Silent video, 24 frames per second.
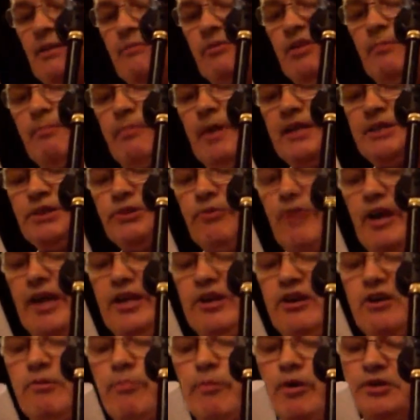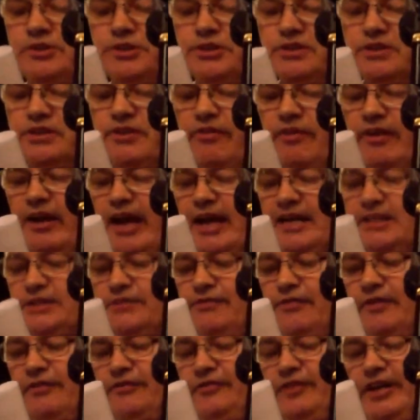some of the best radio commercials of the
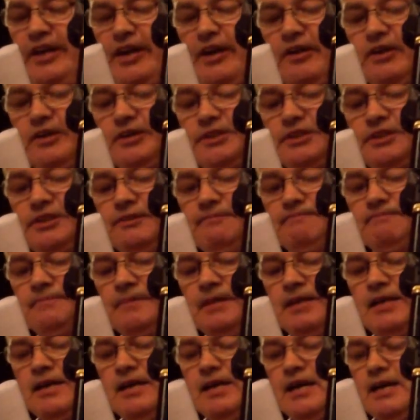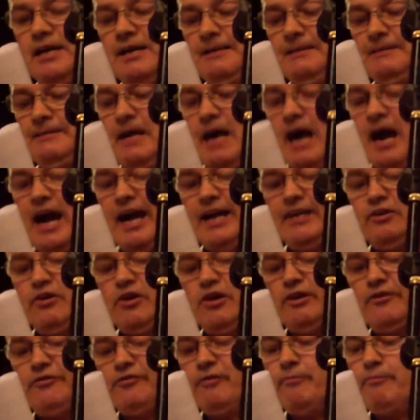last 50 years. I
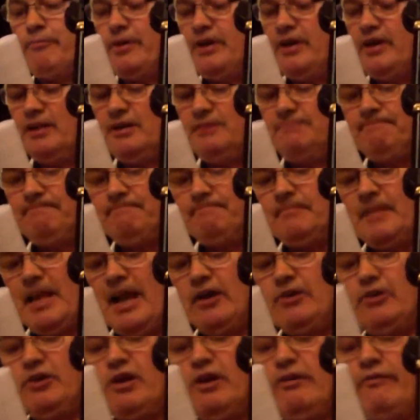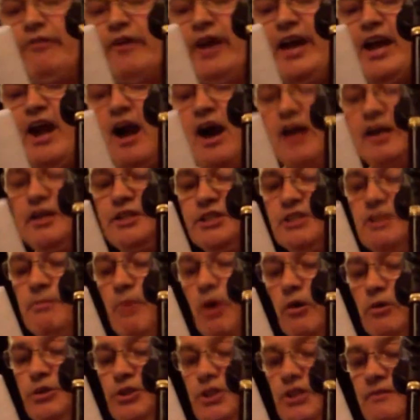learned from Bill how to convey honest
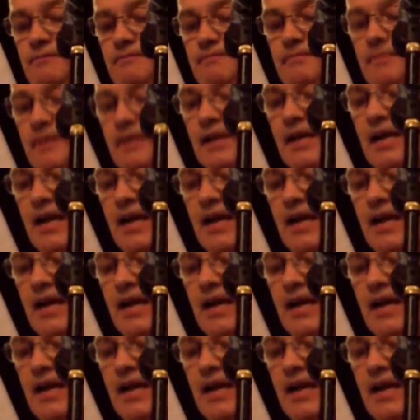emotion,